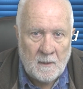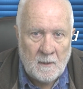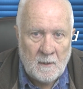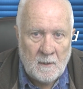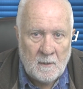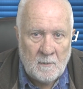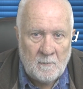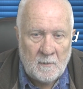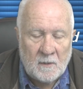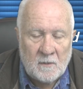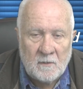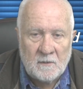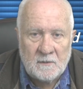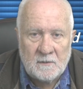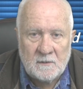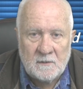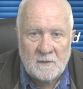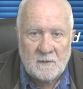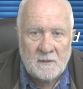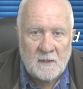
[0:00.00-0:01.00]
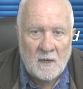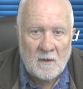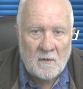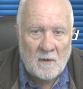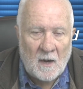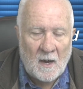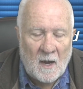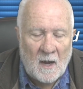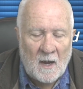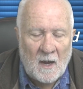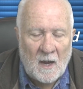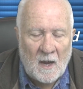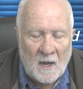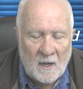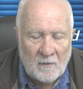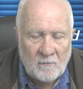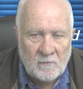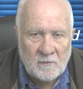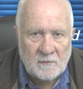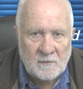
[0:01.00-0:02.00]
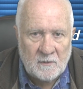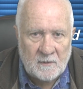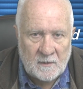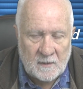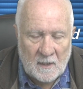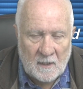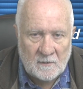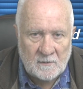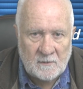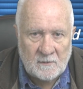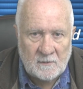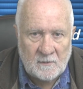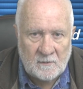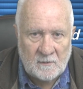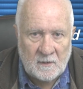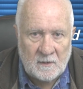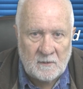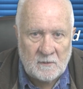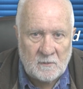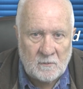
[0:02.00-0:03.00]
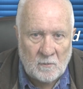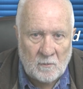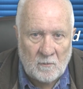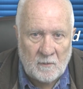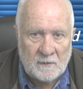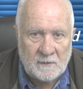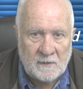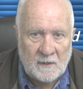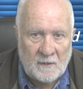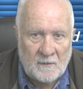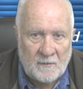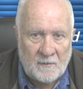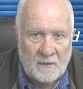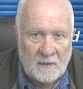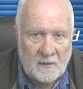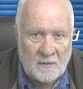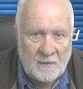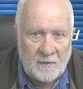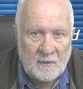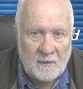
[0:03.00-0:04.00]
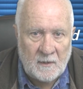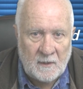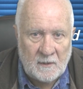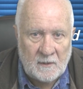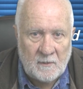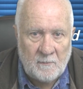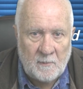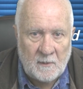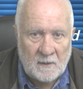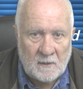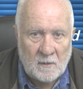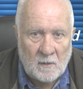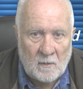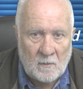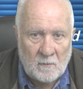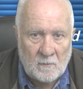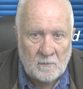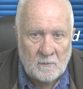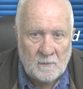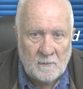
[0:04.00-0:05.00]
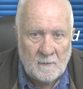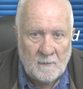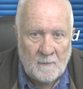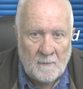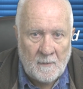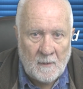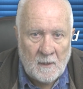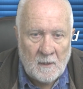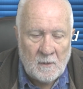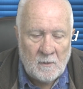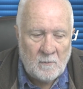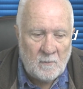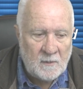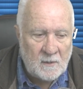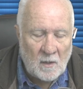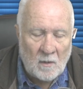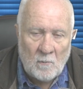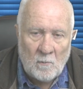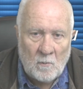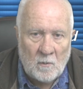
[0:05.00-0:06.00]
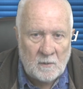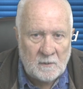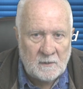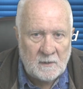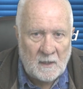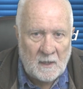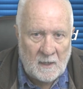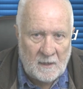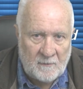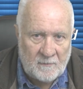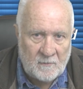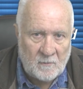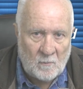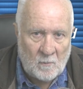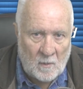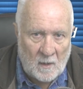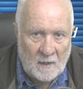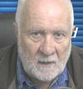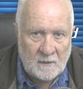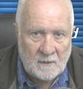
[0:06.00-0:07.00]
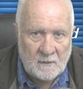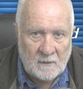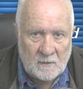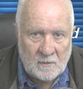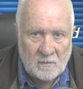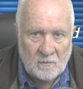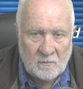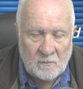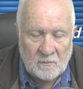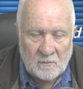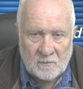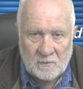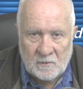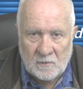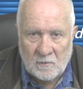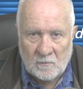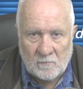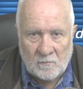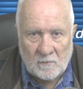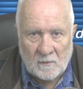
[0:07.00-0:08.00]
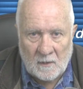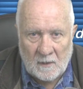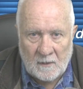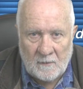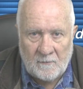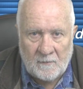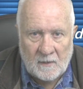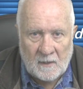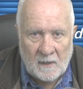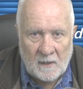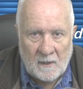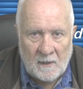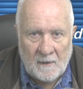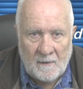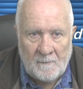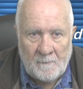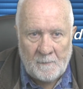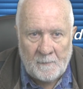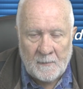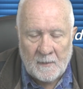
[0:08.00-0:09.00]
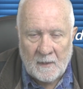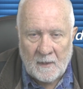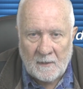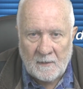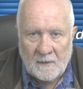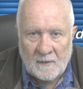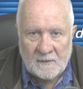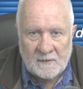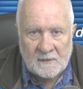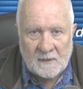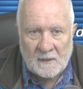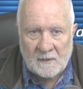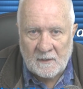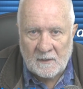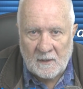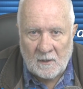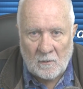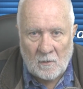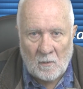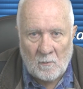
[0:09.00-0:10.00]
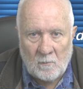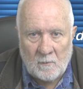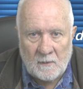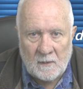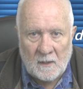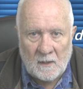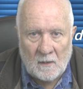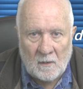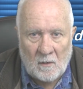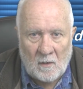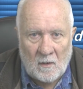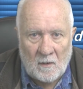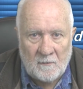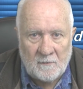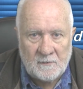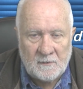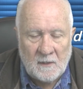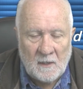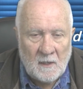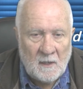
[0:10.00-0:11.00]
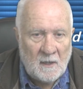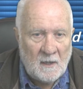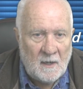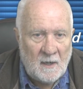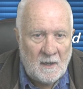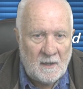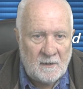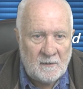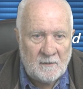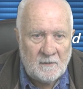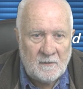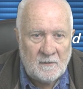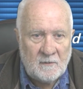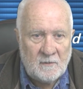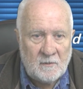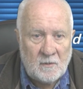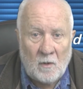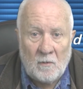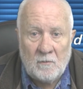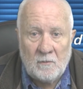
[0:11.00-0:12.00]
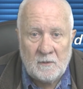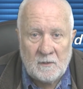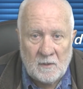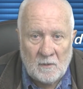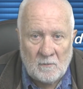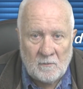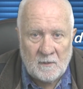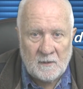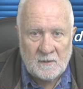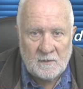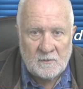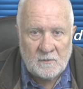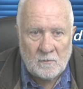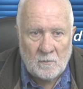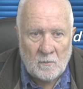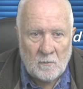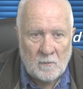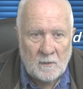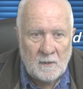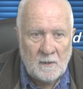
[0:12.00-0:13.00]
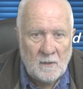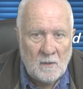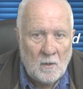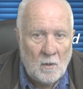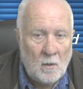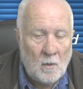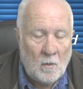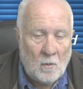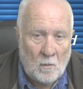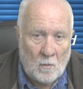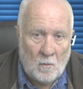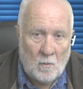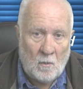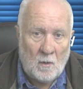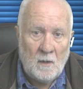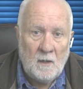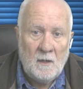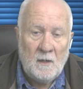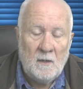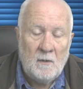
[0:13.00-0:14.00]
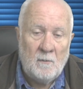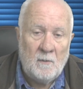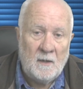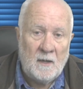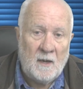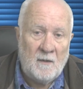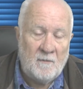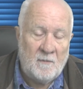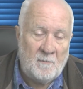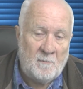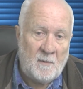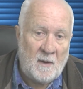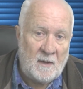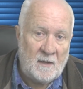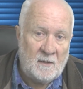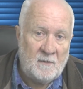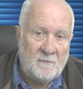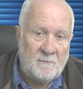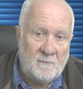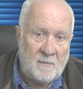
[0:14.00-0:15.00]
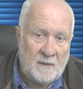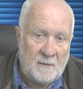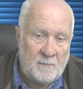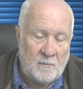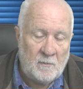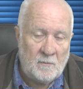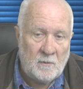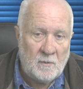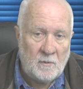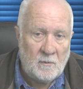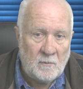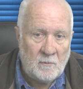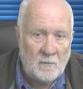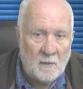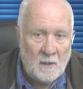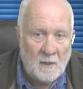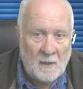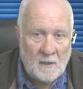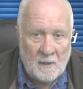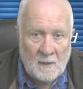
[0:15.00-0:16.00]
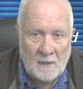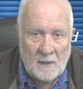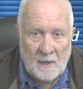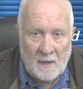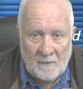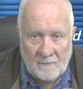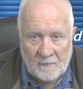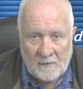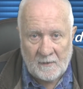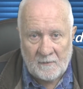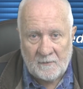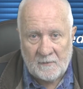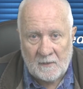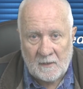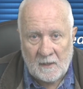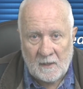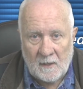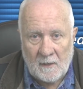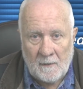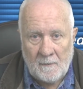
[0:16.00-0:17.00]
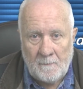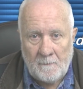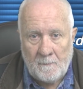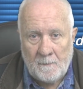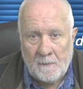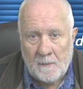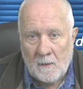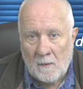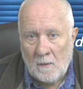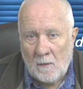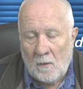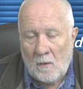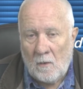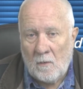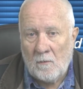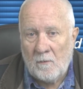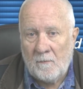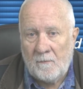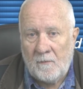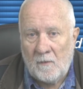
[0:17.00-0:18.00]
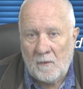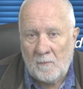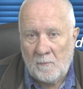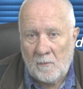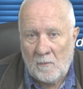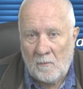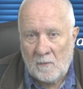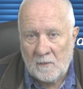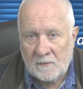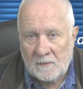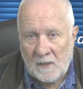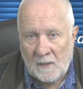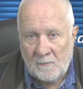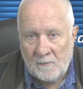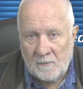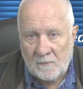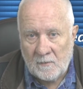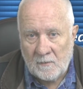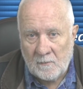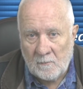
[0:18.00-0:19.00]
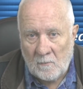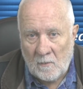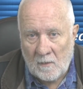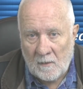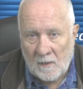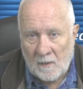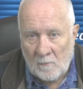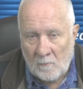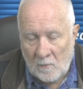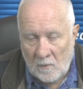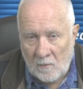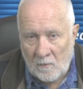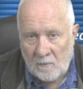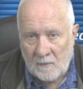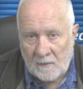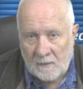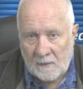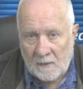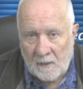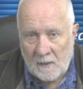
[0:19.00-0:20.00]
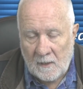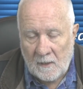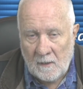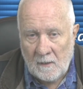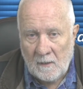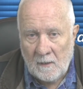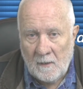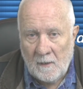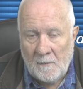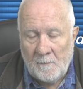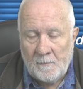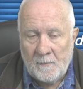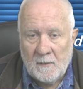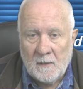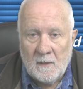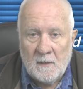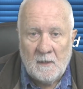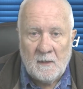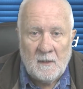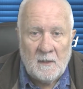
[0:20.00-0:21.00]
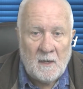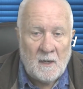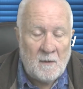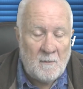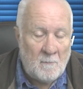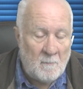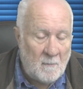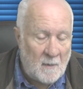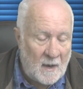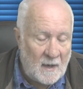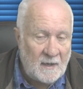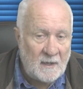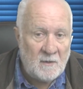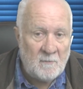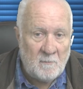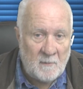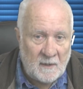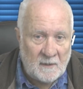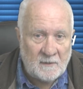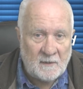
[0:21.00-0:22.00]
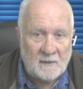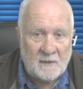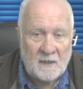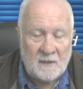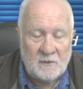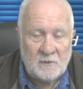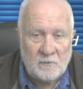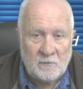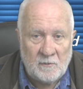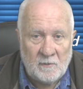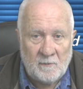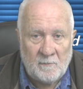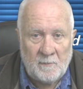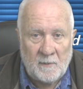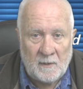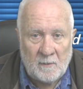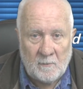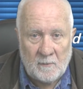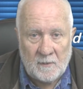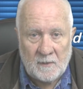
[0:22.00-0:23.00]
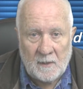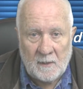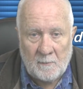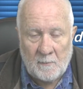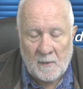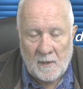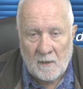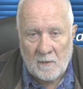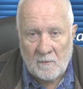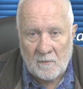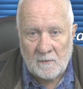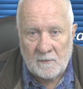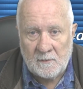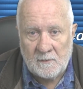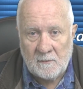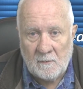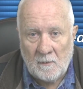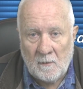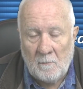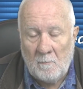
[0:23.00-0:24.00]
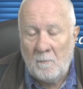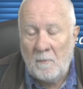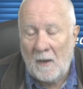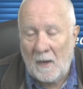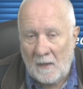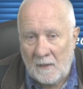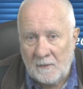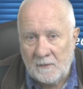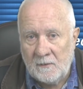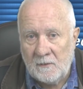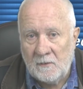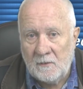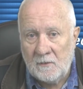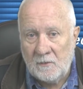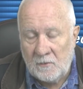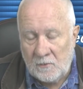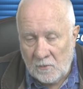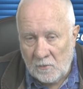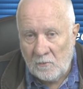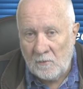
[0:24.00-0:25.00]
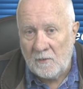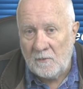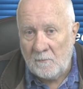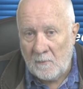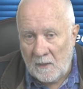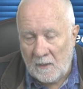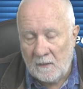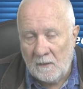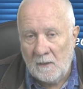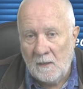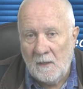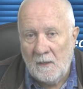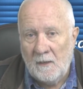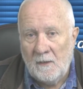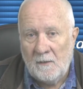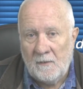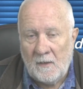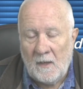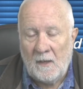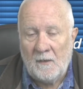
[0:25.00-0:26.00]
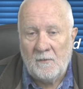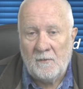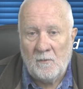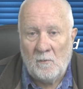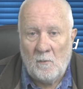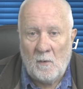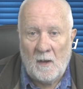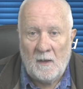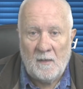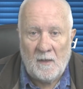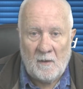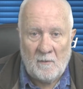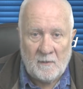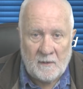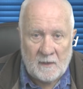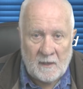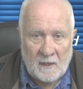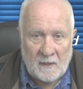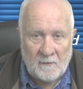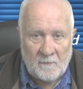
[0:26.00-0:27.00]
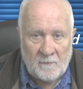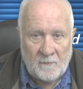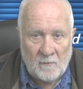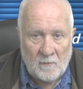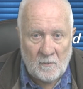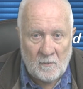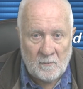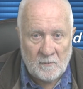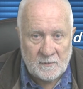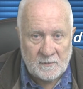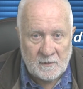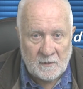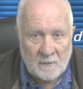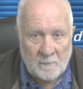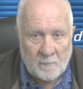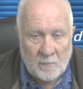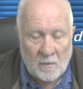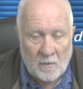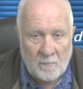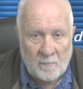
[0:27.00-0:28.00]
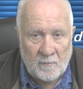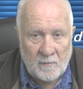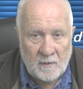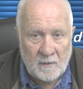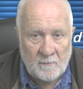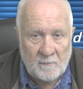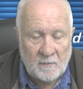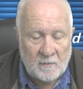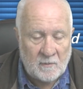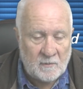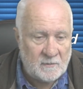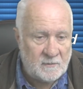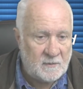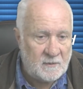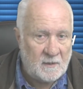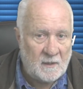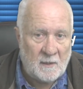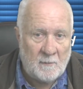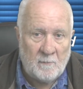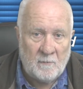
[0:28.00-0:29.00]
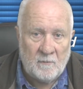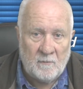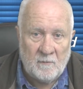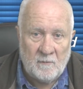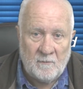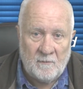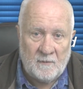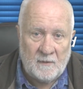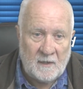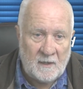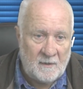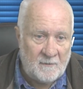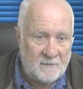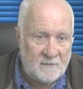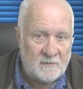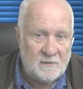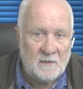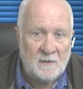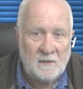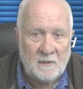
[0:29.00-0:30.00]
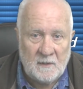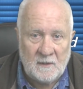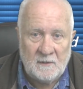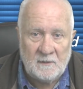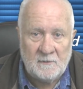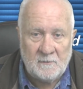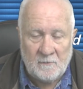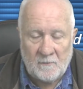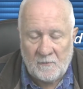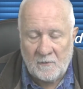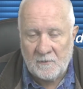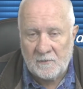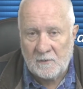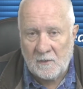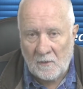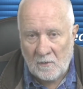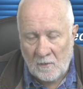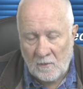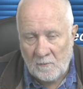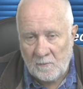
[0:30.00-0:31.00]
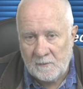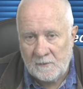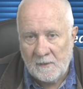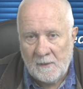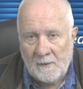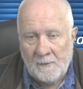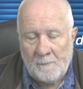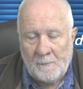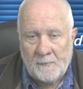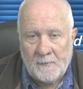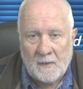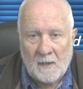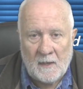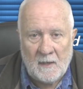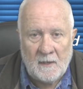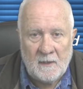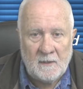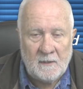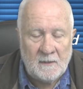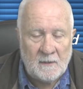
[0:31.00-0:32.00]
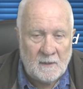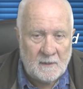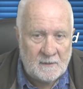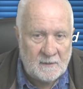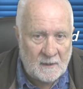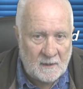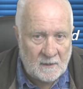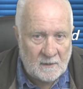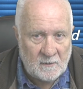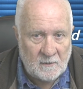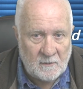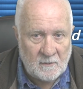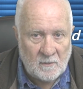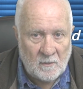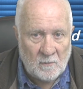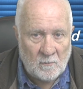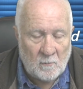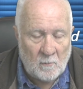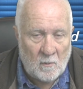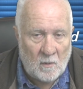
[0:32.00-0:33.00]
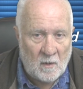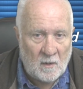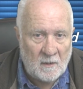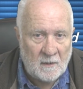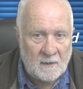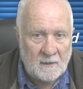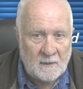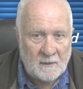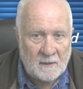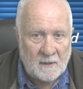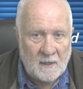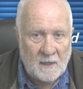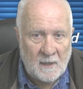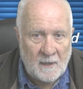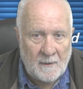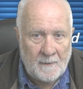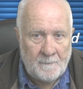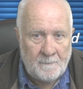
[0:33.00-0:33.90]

because there are hundreds of thousands of these stories out there that need to be told. We don't want to have to wait until your children leave care and then start to get on with their lives and don't tell their story. Or we have a bank of people who have left care, horrified by what's happened to them while they were in care, may admit that they shouldn't have been with their parents, but do admit that the way they were cared for was inappropriate because of the number of care facilities or foster homes they attended while in care.